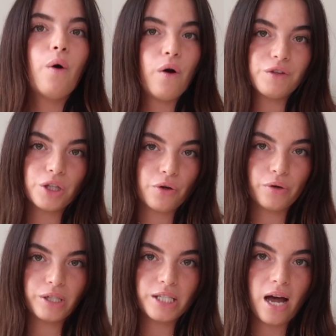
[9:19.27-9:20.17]
over the
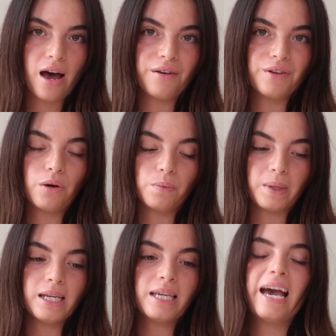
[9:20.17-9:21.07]
course of a
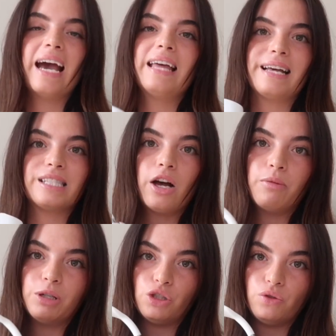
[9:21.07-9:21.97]
week, and that's how
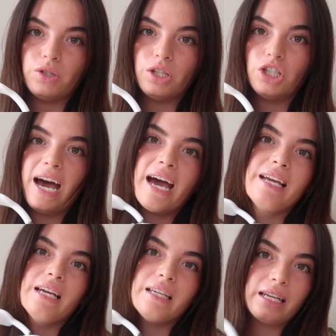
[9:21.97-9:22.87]
much usage
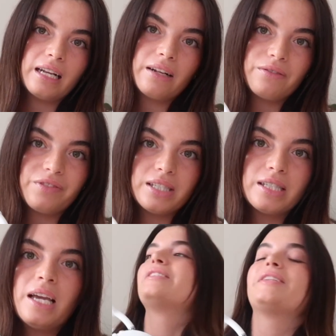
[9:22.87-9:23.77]
I get out of
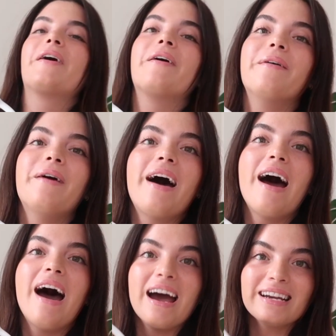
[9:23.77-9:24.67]
this. So
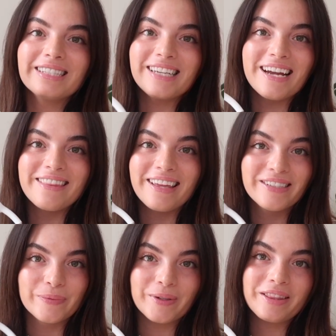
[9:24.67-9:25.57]
I say that
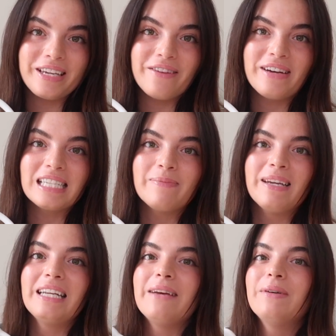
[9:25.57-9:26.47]
it's worth the
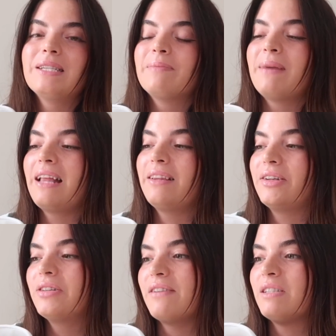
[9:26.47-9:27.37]
investment. It was my
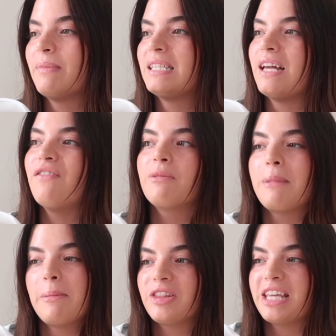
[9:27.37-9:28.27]
little gift to myself for
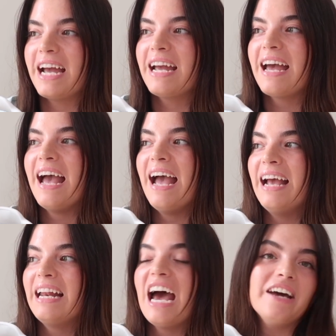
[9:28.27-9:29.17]
my birthday,
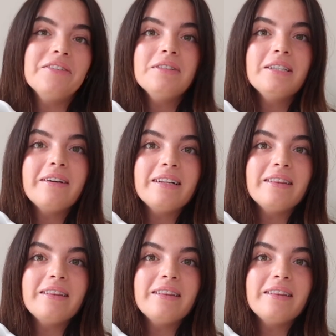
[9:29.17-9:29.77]
and I don't regret a